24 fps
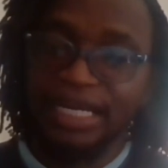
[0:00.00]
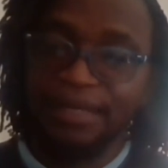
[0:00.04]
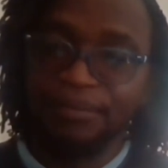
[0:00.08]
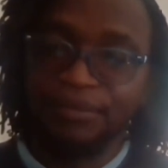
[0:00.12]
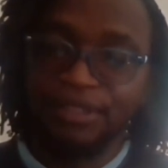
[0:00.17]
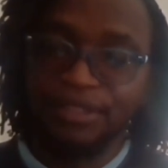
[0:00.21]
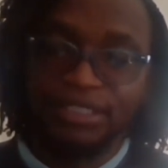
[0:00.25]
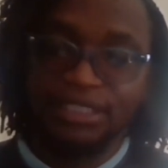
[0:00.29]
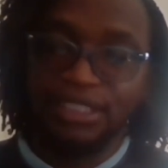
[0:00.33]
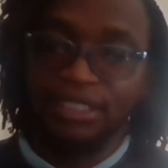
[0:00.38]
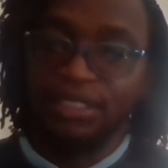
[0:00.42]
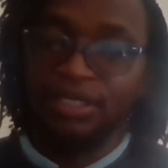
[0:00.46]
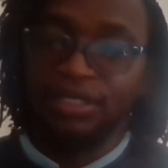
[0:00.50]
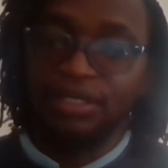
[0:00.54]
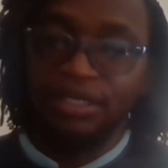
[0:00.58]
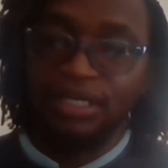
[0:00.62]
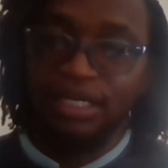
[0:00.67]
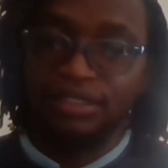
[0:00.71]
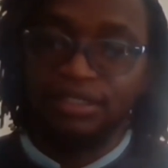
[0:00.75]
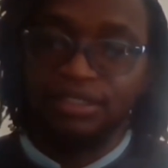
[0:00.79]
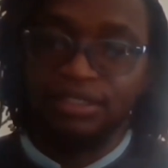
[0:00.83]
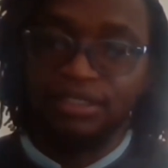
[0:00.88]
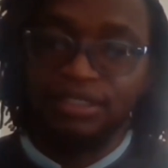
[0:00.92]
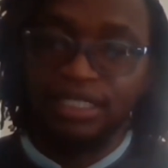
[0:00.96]
times,
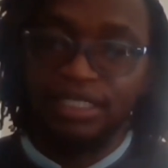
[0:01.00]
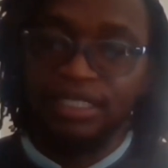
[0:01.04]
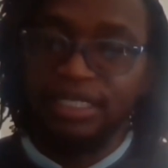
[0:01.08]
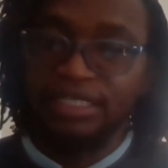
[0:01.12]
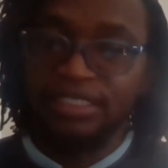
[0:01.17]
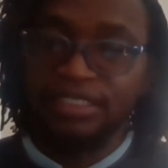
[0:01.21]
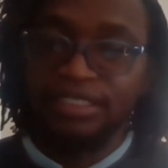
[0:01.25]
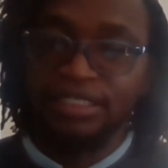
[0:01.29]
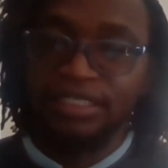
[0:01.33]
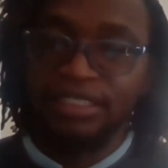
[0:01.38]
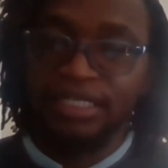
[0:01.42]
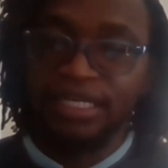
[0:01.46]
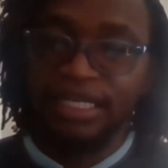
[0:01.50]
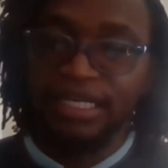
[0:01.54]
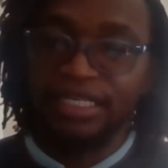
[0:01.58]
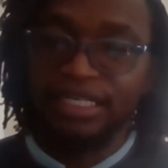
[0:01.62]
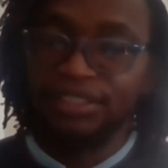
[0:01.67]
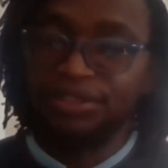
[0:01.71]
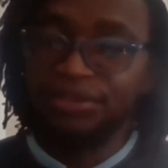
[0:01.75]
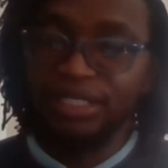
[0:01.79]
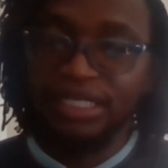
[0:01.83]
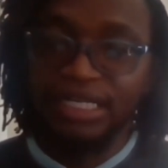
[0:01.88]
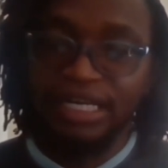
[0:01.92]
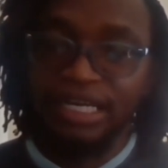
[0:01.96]

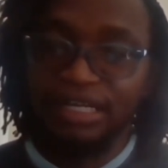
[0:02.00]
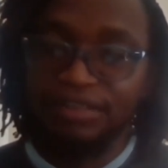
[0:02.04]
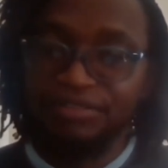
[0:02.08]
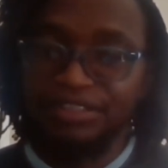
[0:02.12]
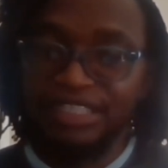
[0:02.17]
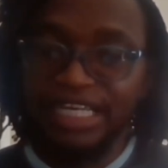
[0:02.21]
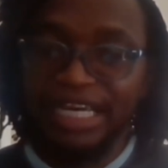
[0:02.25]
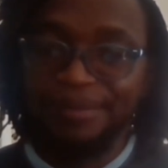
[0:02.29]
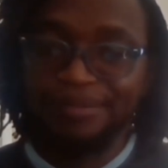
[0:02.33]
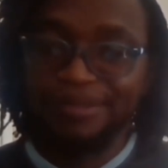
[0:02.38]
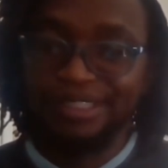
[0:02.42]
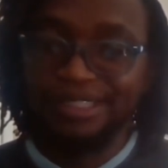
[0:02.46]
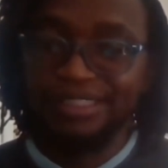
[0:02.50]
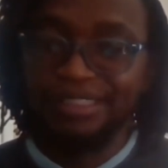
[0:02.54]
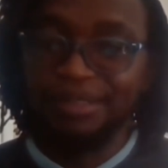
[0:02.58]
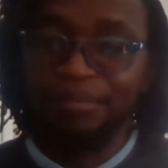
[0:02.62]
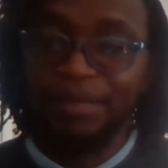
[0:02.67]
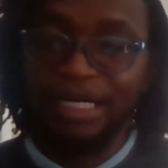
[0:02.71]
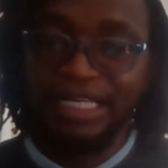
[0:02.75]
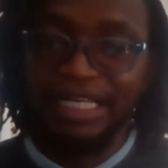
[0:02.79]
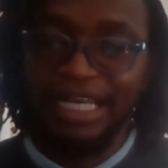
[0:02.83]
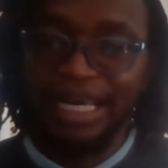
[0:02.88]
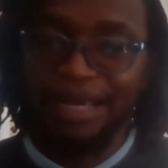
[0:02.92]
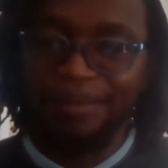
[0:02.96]
getting two and a half times the
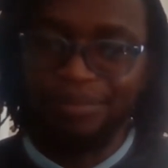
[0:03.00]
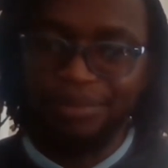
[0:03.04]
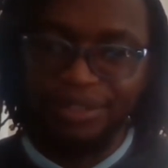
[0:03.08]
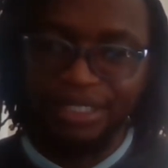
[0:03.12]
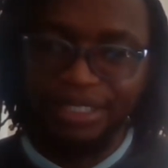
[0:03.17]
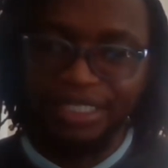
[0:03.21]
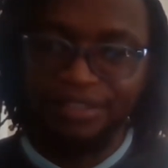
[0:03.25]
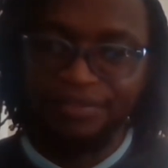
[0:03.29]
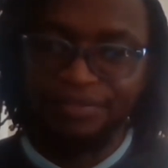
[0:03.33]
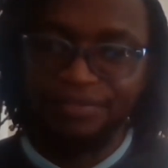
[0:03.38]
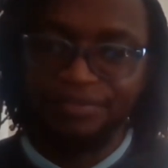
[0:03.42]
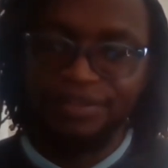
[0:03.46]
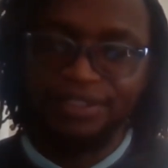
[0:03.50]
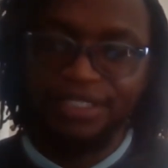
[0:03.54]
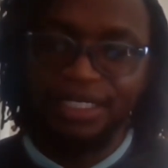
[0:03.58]
money I put in.